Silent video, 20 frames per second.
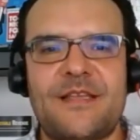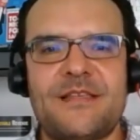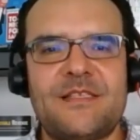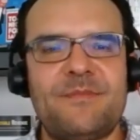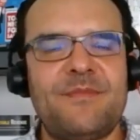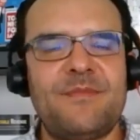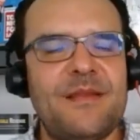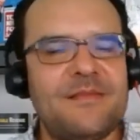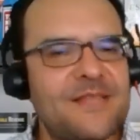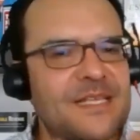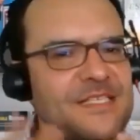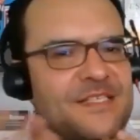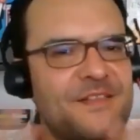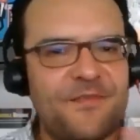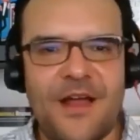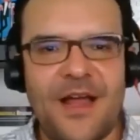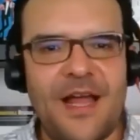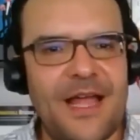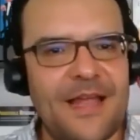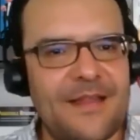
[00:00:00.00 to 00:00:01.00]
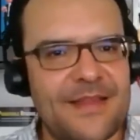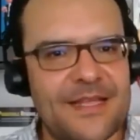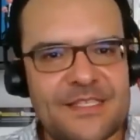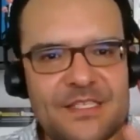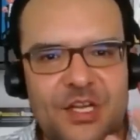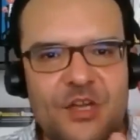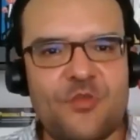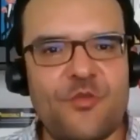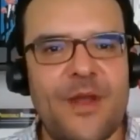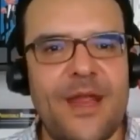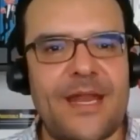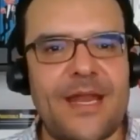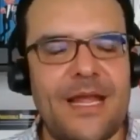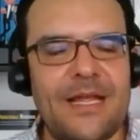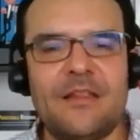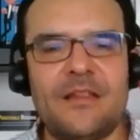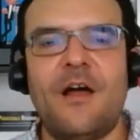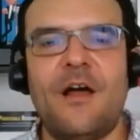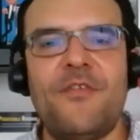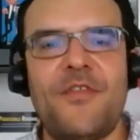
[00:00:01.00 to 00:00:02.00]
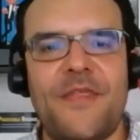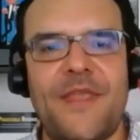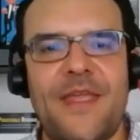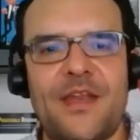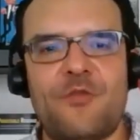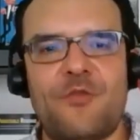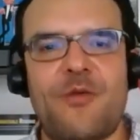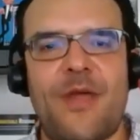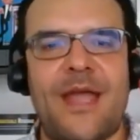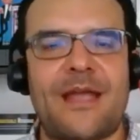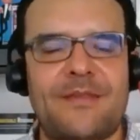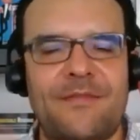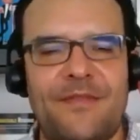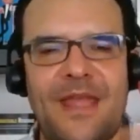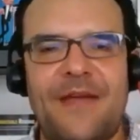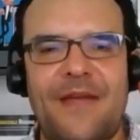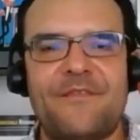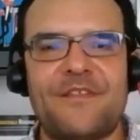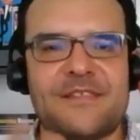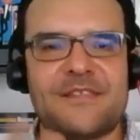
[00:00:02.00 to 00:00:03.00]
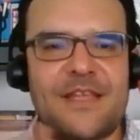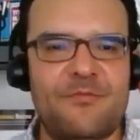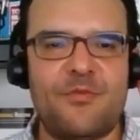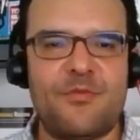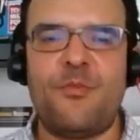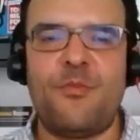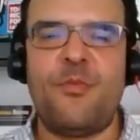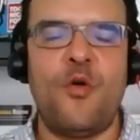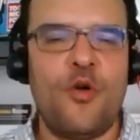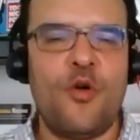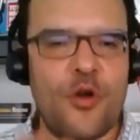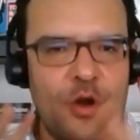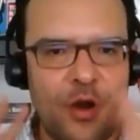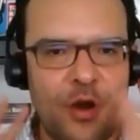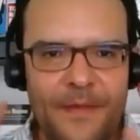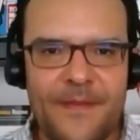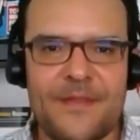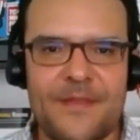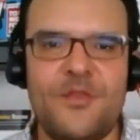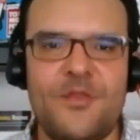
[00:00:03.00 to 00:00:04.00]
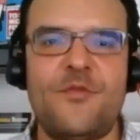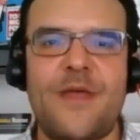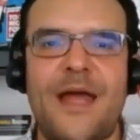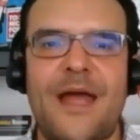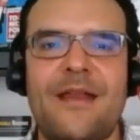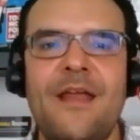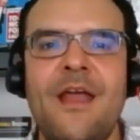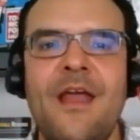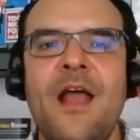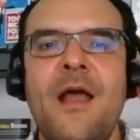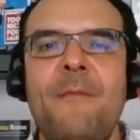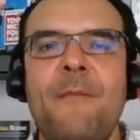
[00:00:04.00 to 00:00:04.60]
And sometimes that's fine. That's great. I love that they interact and they have the same rapport and they do that.